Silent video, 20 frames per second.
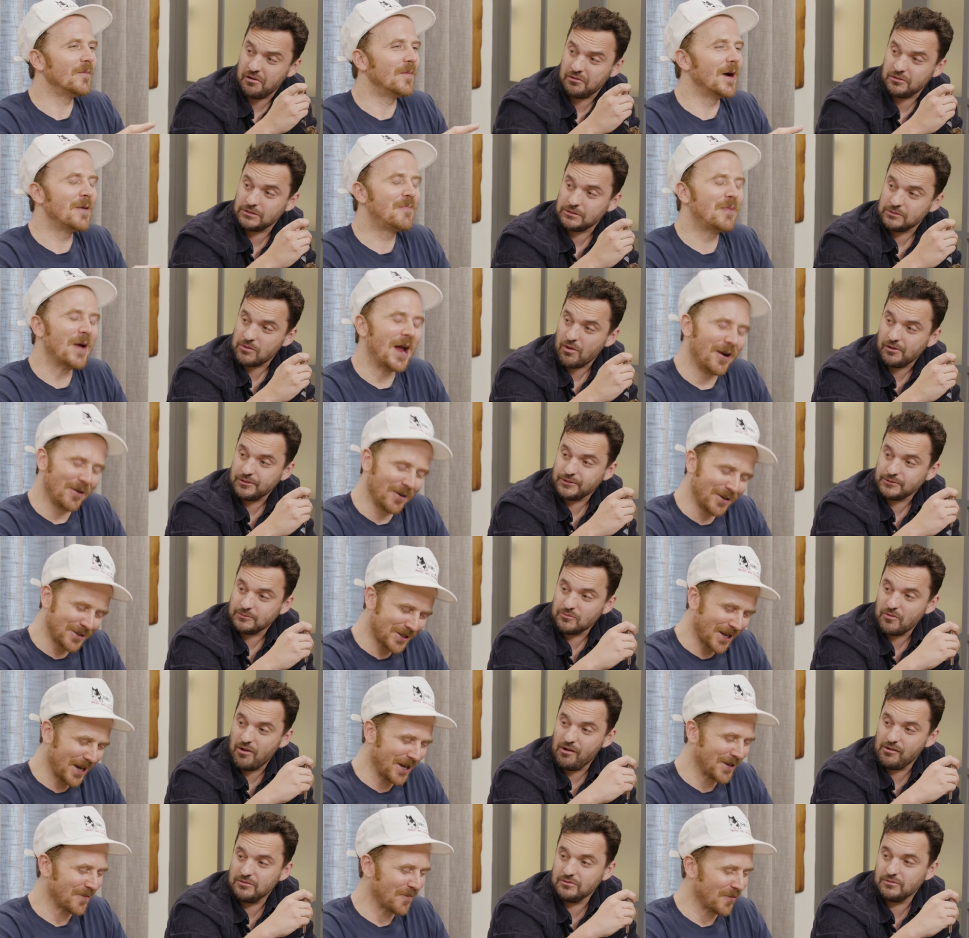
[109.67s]
Speaker 1: My parents
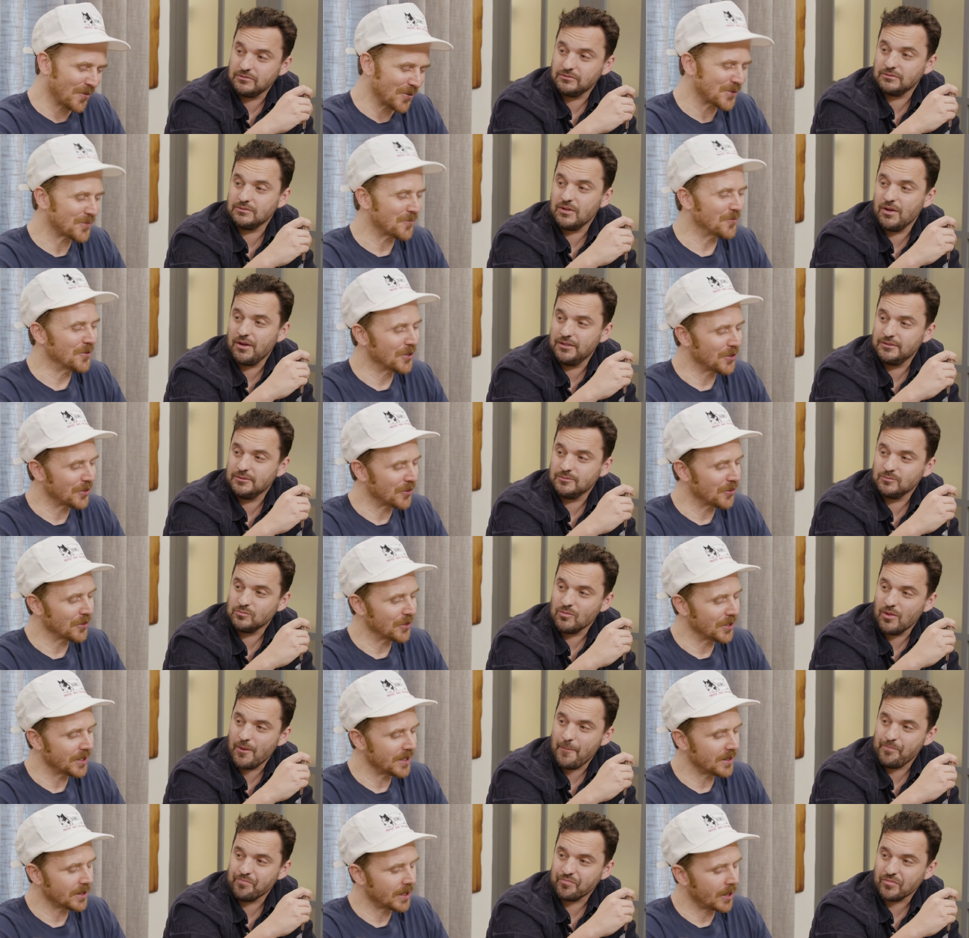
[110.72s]
got divorced real
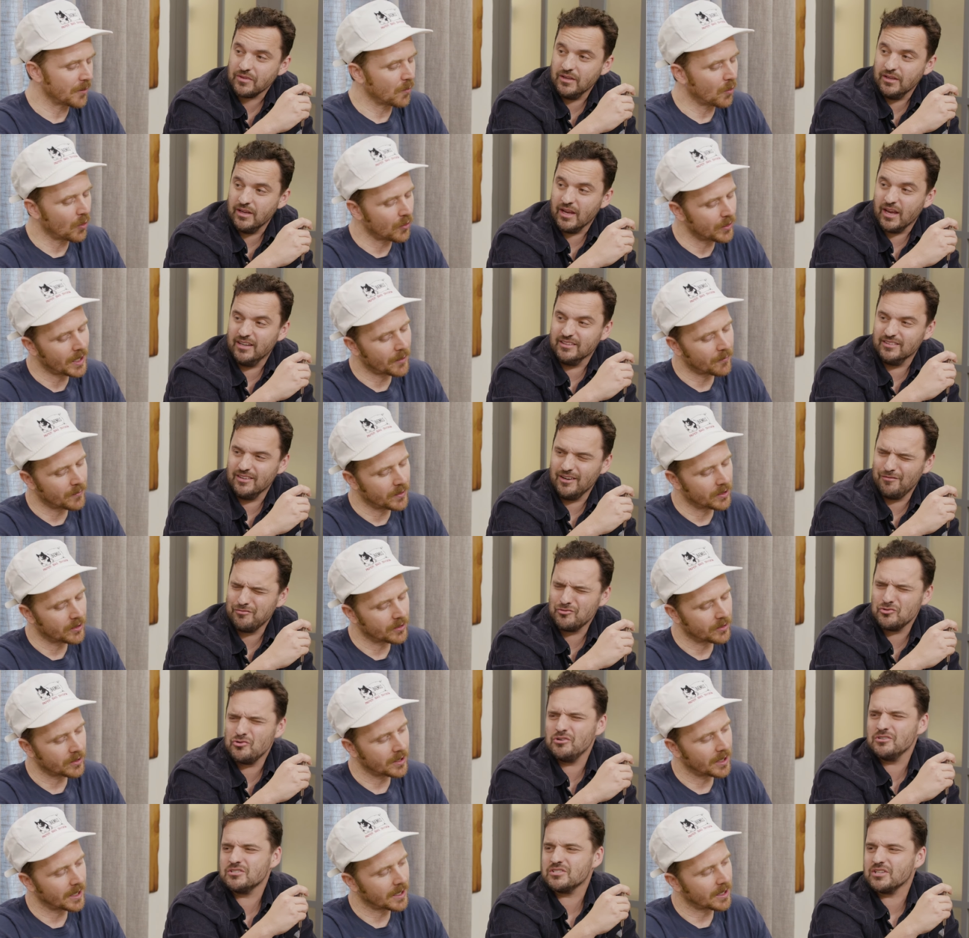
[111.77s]
early, like or not real early.
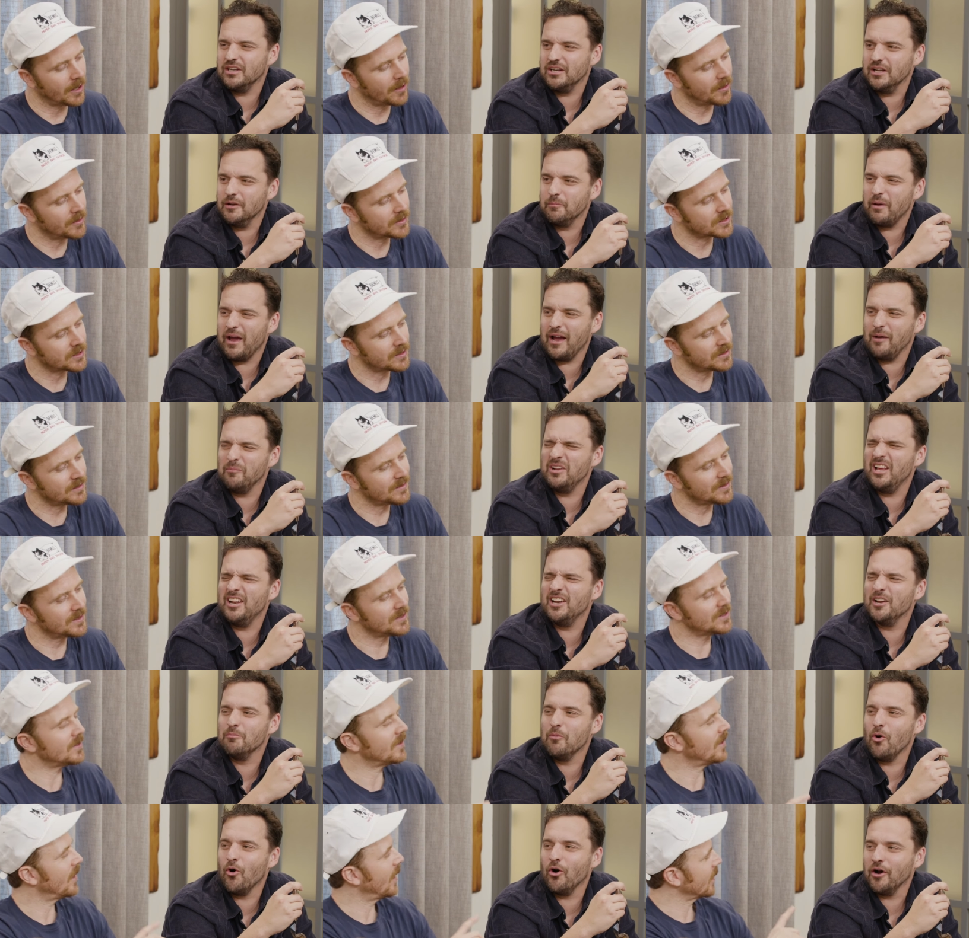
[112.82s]
Like, I was, uh, Pam needed
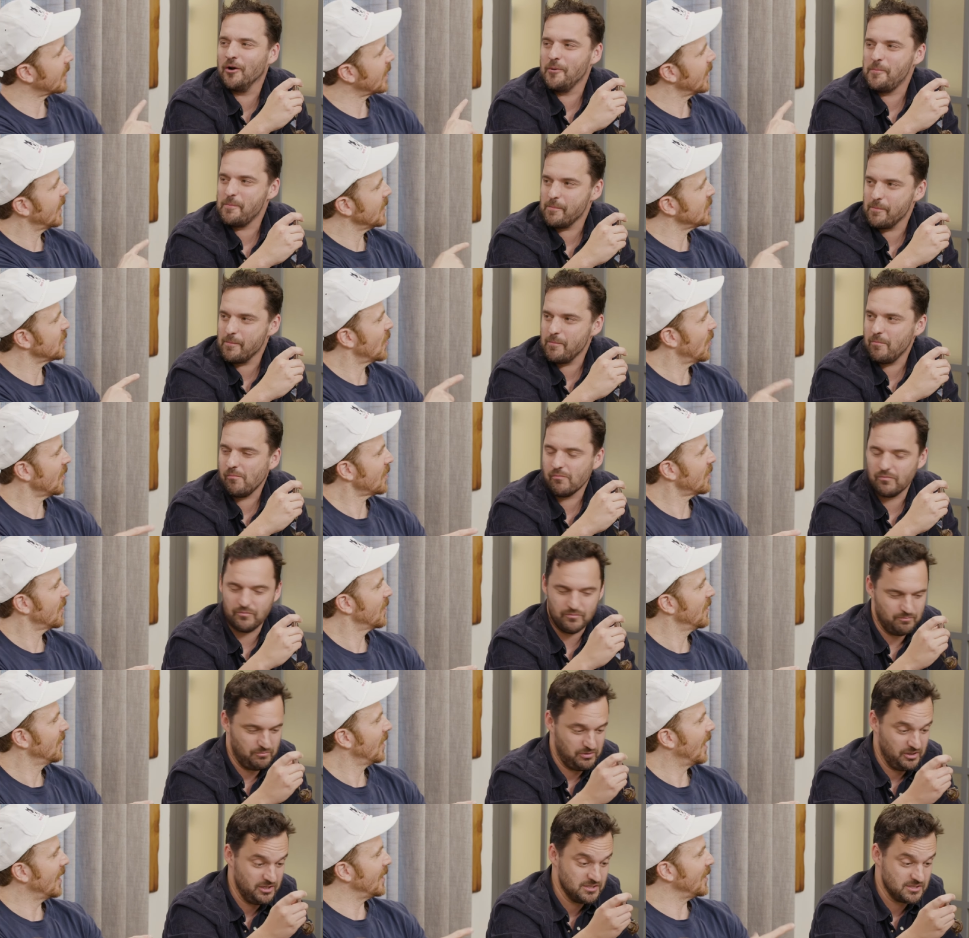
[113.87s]
more. Can I talk?
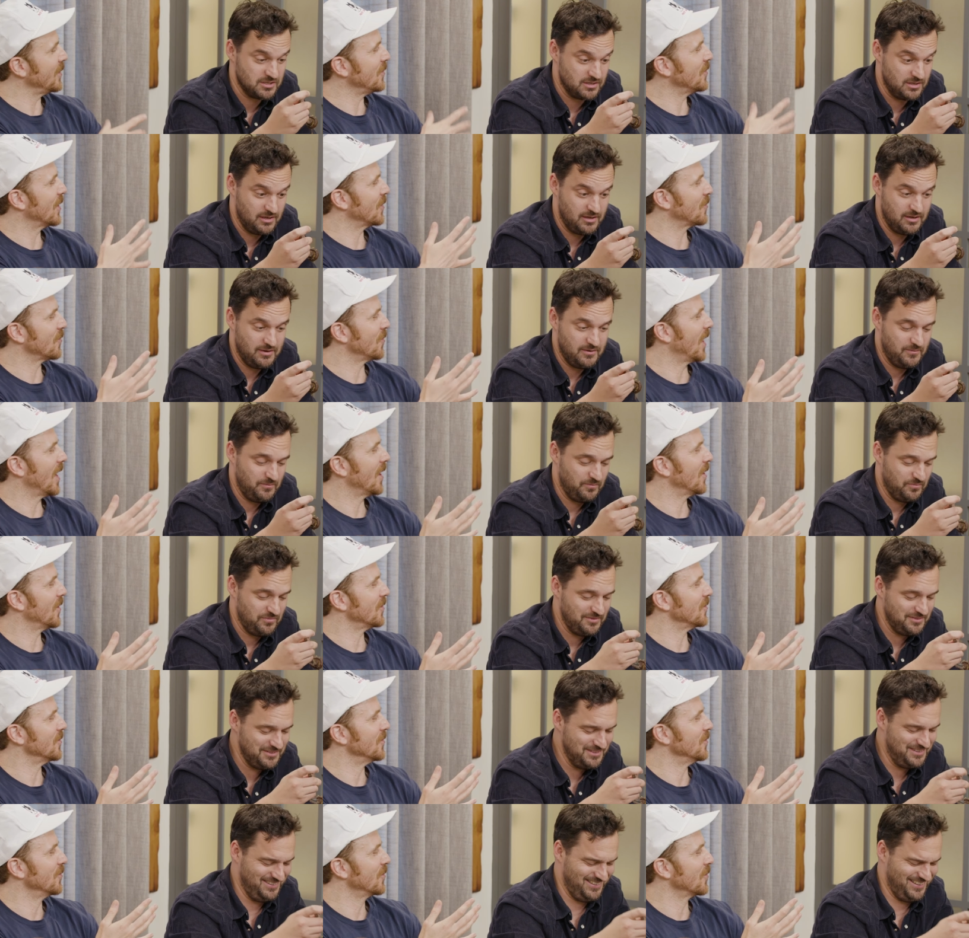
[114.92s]
Please. I let you get through that other
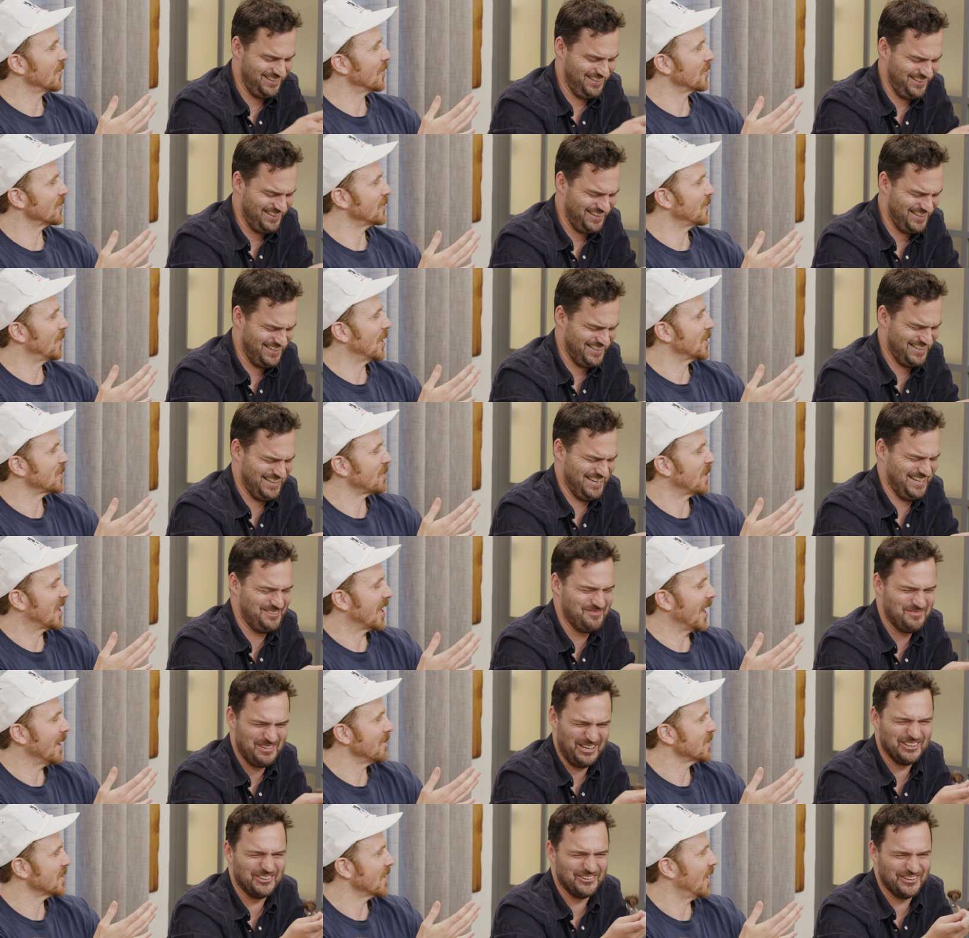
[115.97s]
new girl. Let's be
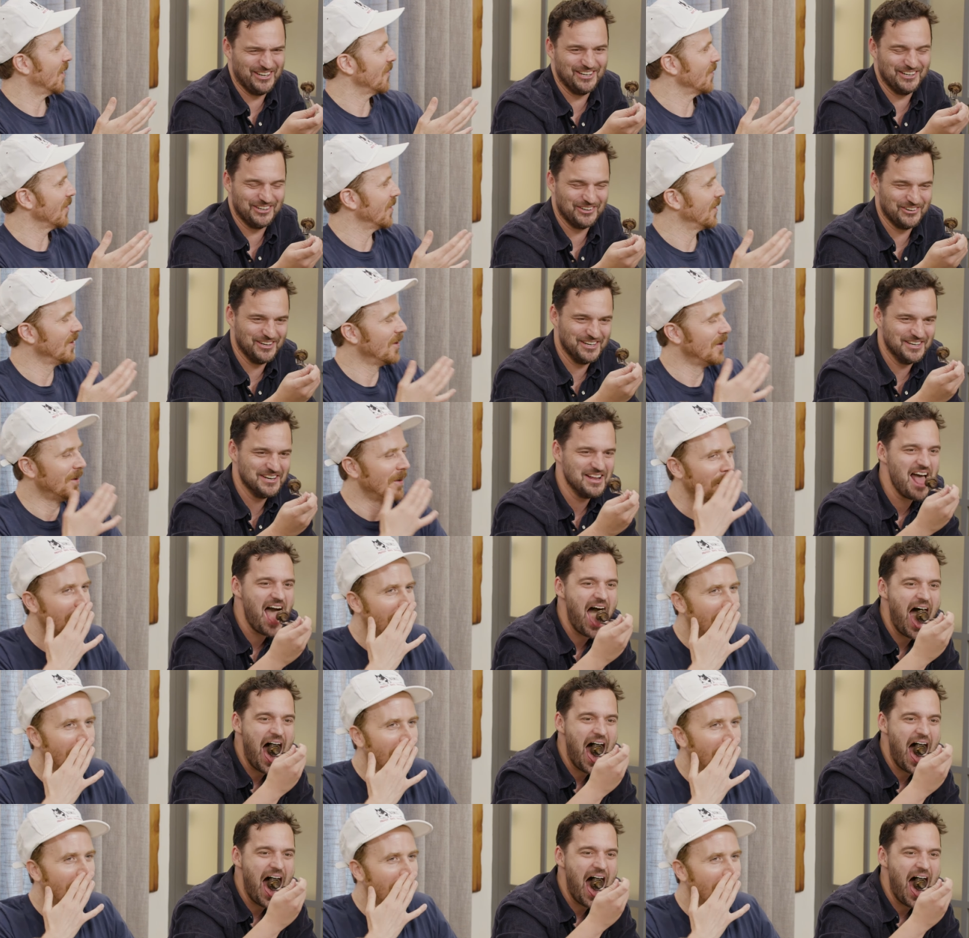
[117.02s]
cops. Agreed. Stuff.